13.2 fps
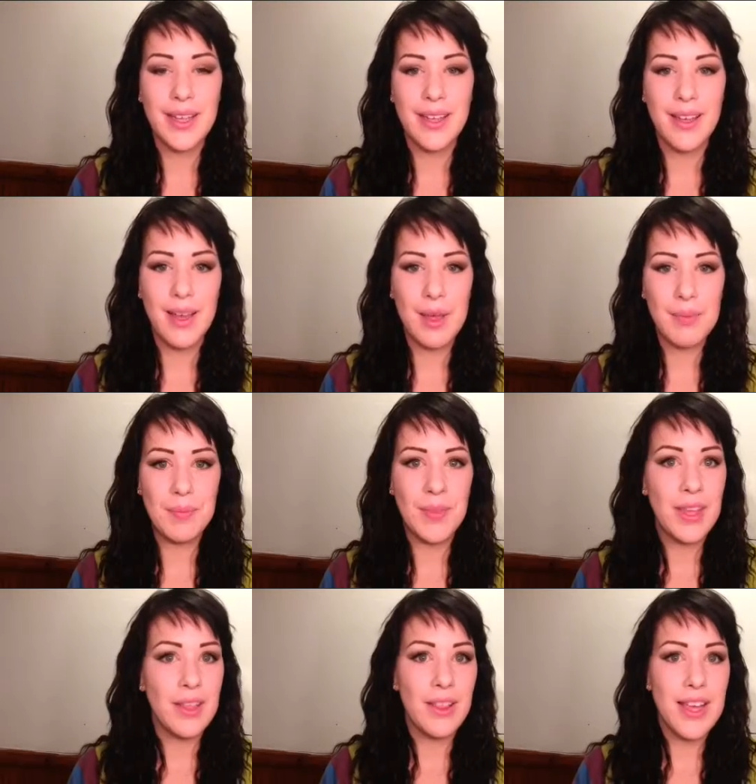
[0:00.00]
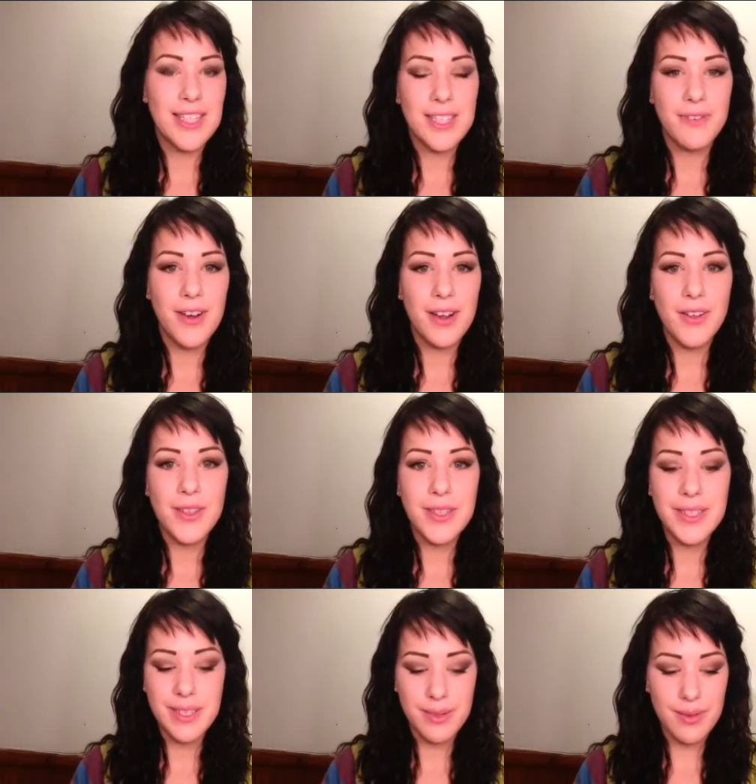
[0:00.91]
um, lots of
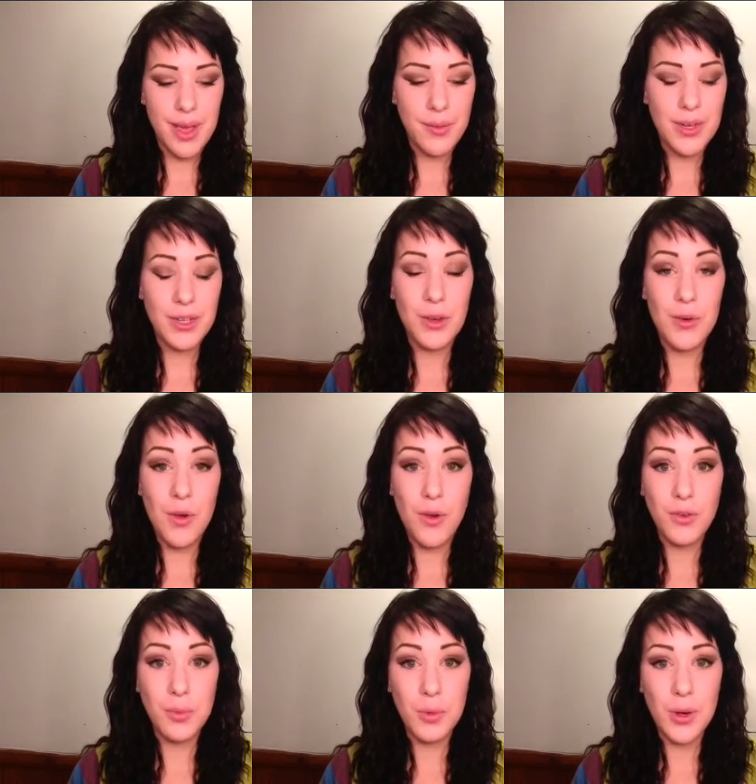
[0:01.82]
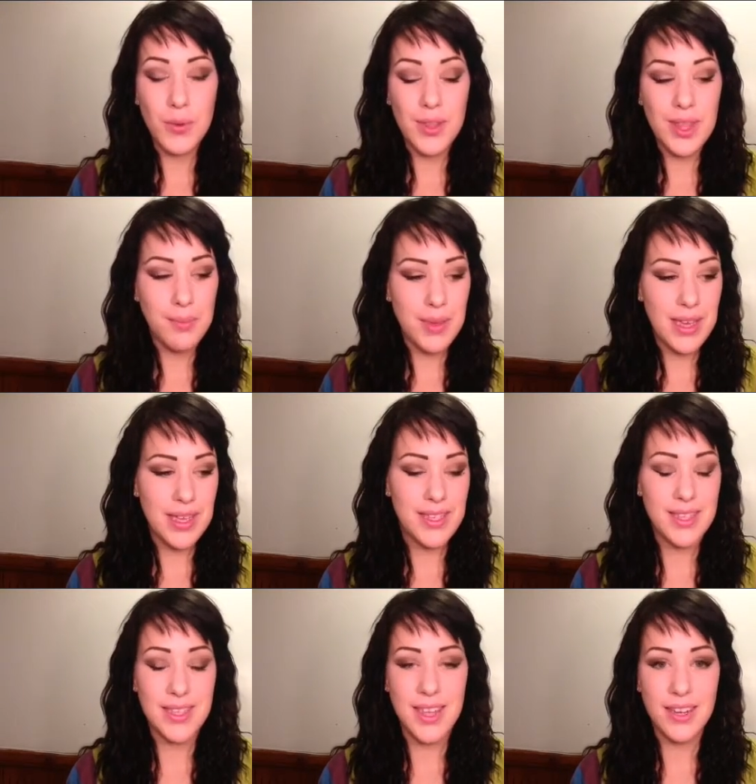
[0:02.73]
freckles. I wouldn't go overboard with it
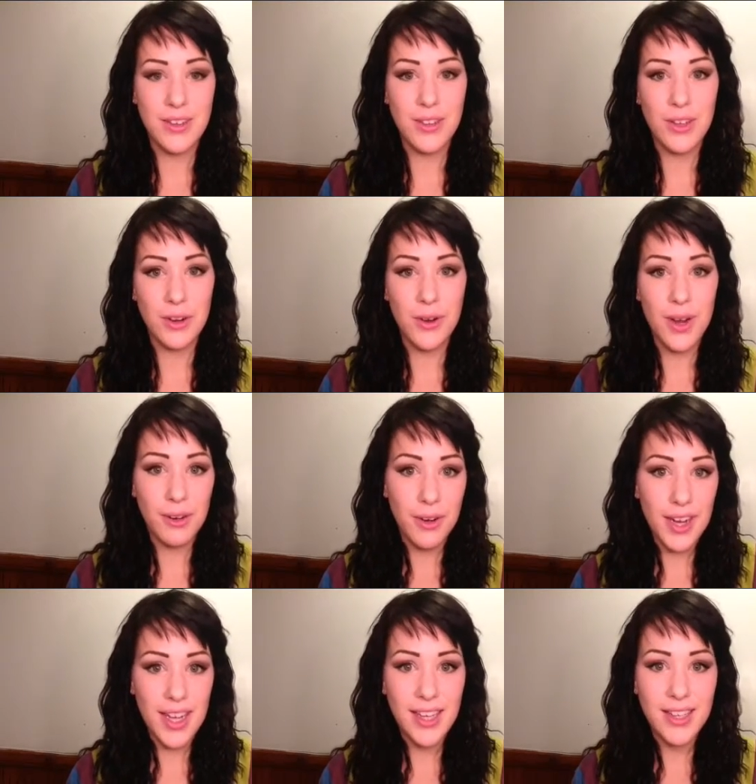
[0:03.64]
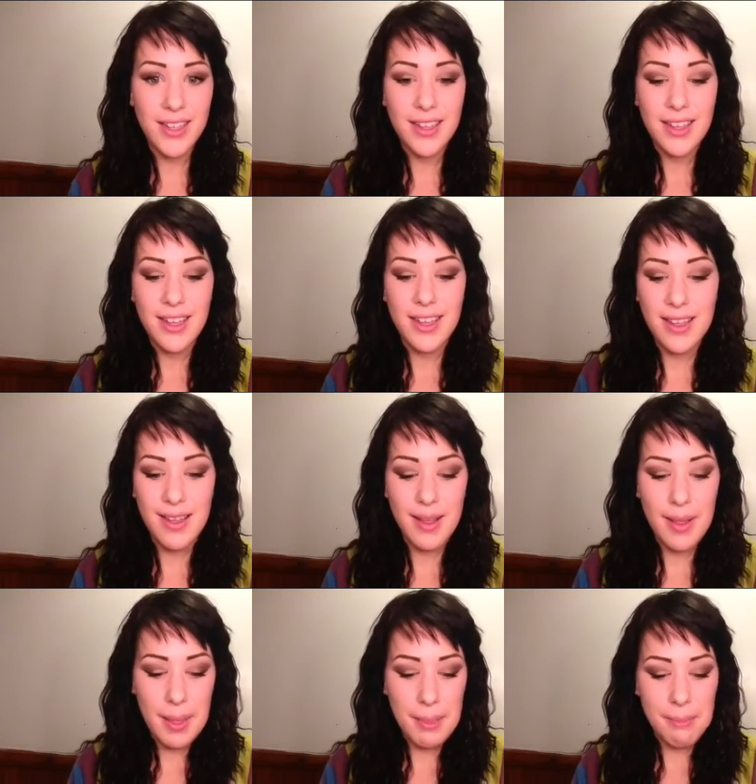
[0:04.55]
because then you'll look cray cray.
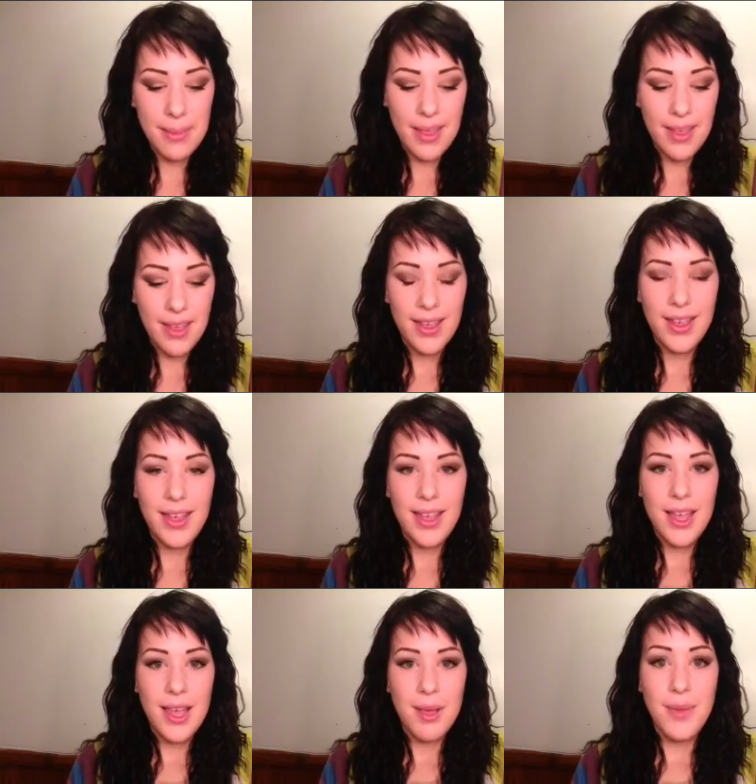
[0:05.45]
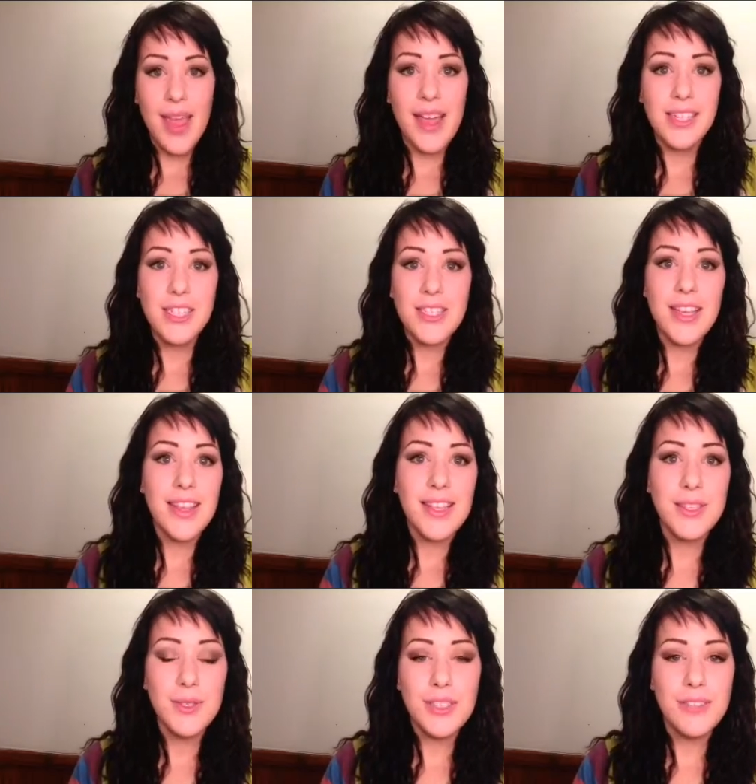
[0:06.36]
Um, but yeah, I just thought
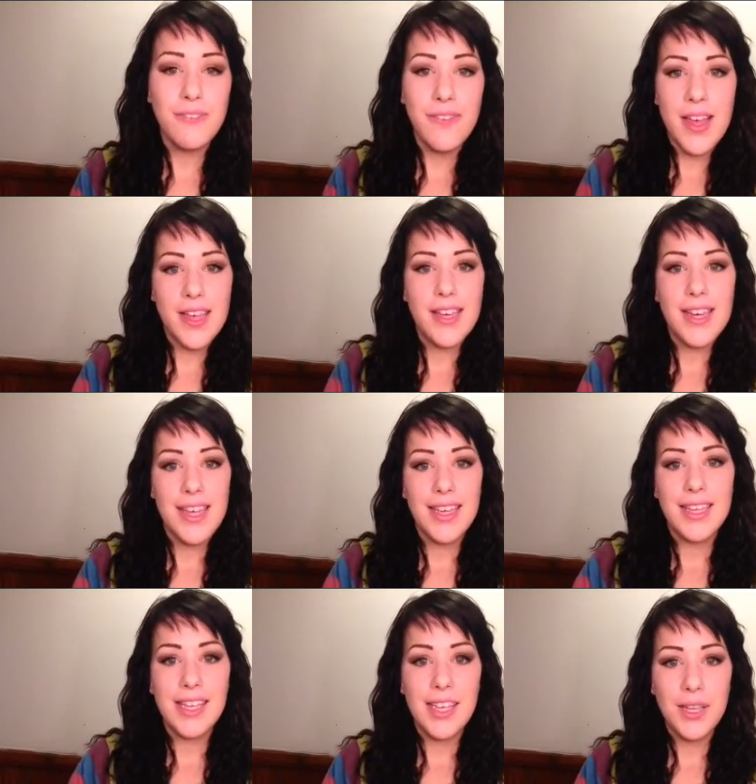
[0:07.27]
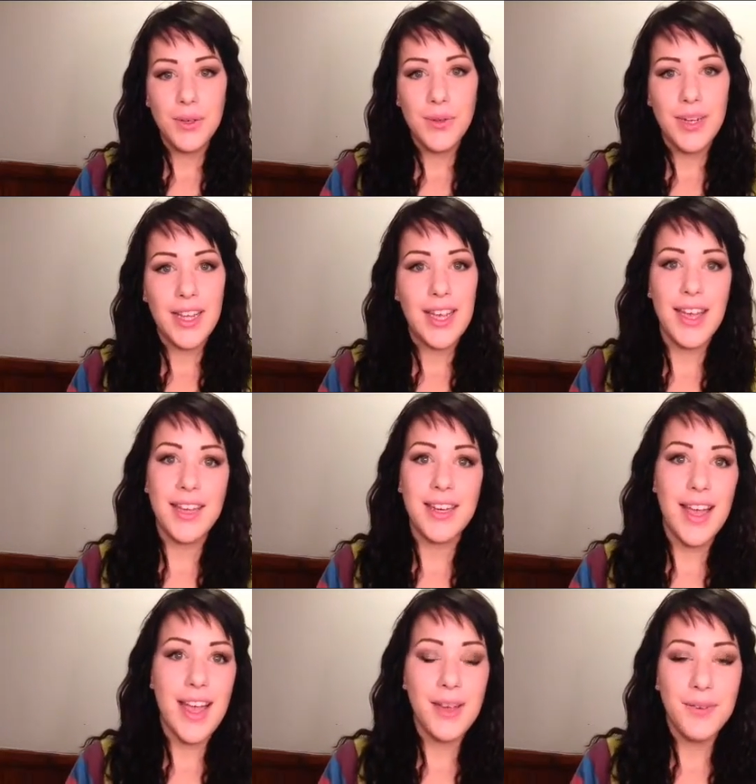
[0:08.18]
this was fun and cute,
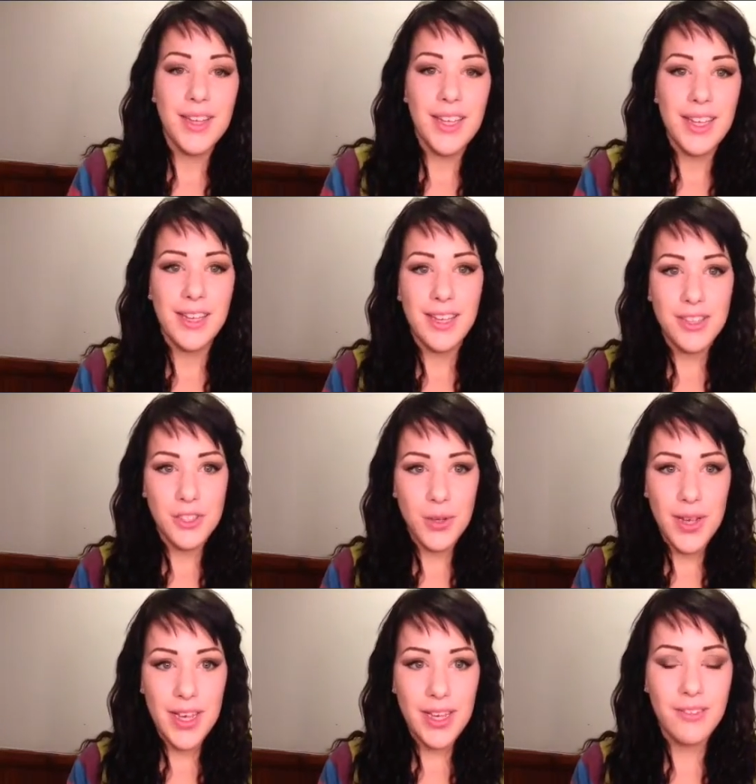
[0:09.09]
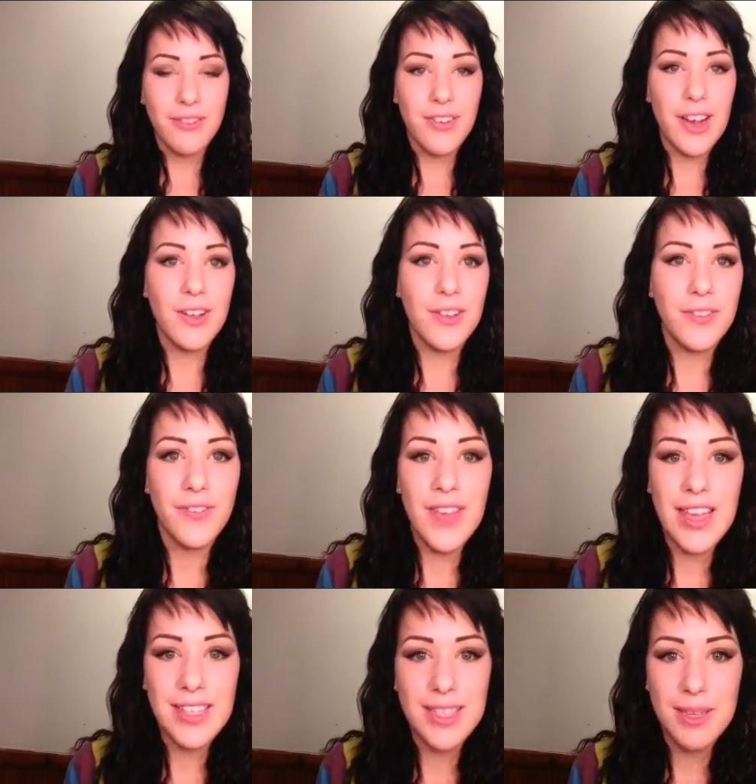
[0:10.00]
and I really enjoy freckle
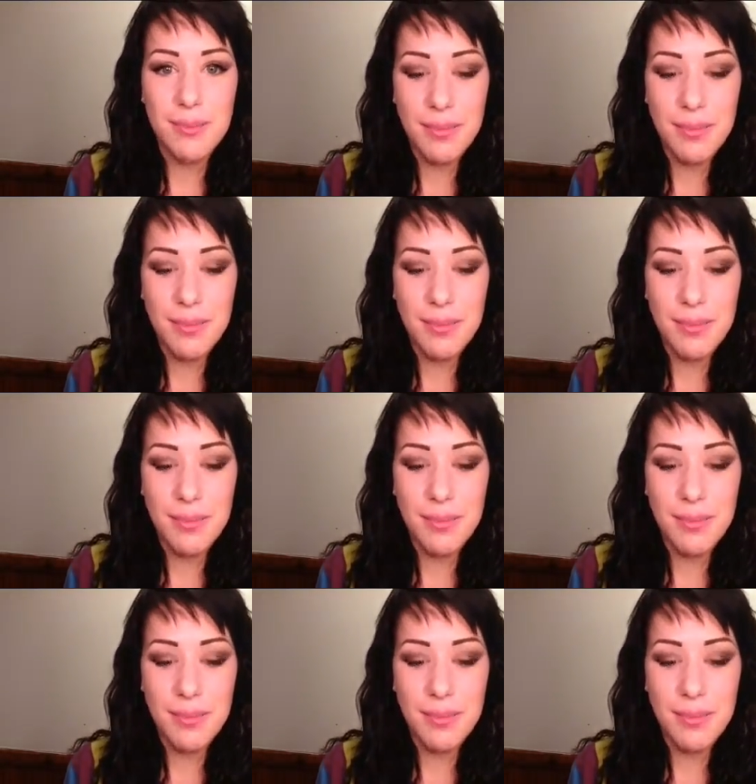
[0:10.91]
faced